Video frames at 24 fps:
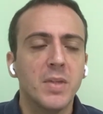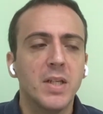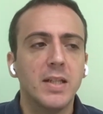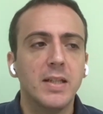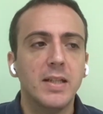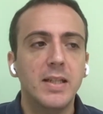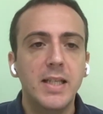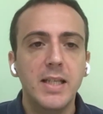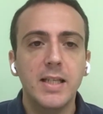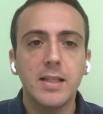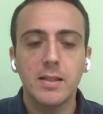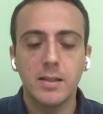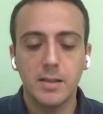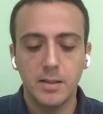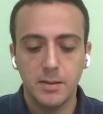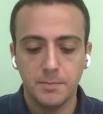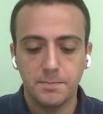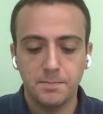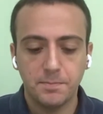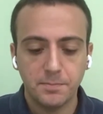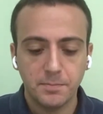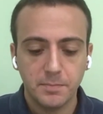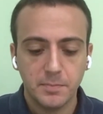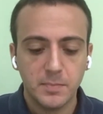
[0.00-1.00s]
These
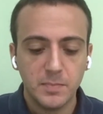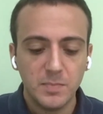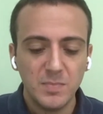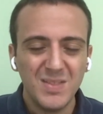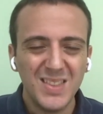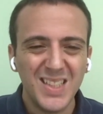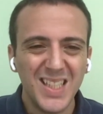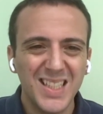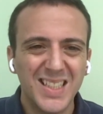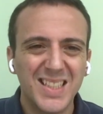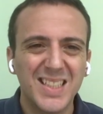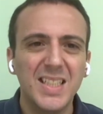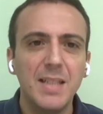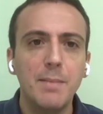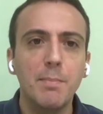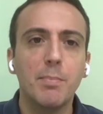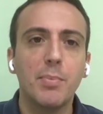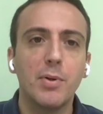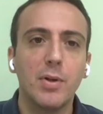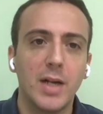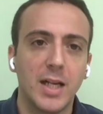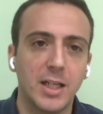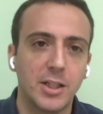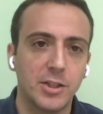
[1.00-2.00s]

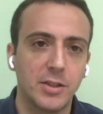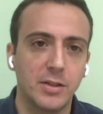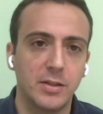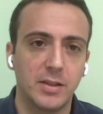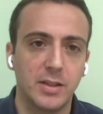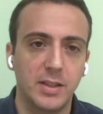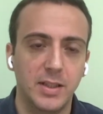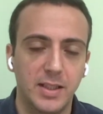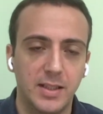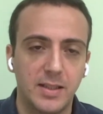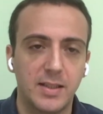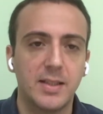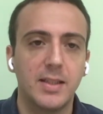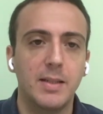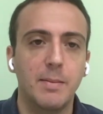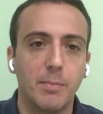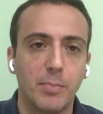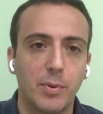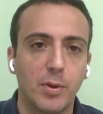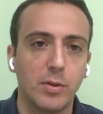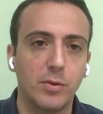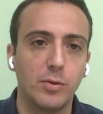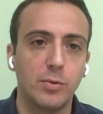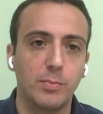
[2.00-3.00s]
simple actions, it's
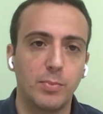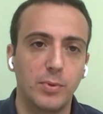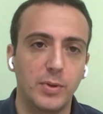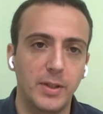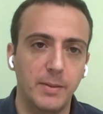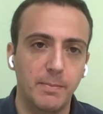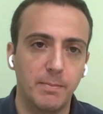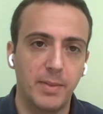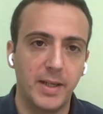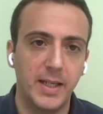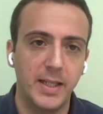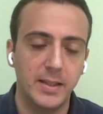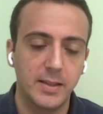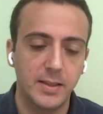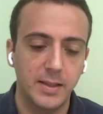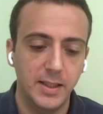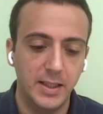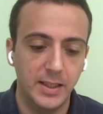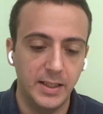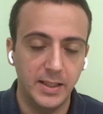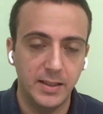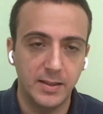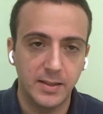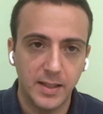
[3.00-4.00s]
simple to put in place
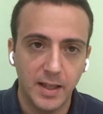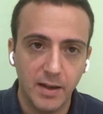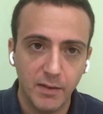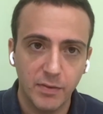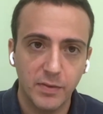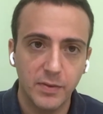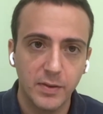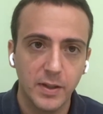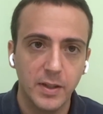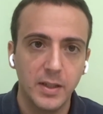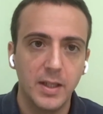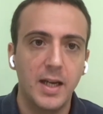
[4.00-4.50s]
in itself,